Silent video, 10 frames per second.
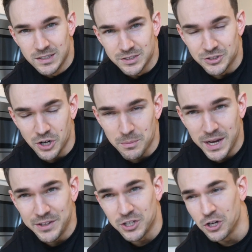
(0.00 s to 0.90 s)
So don't
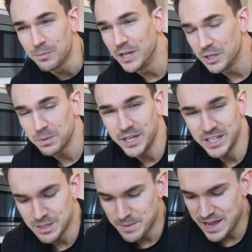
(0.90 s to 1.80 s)
mind the Melon playing
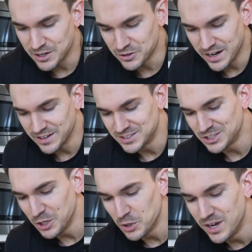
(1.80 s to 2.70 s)
in the background.
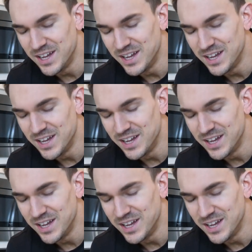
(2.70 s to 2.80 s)
So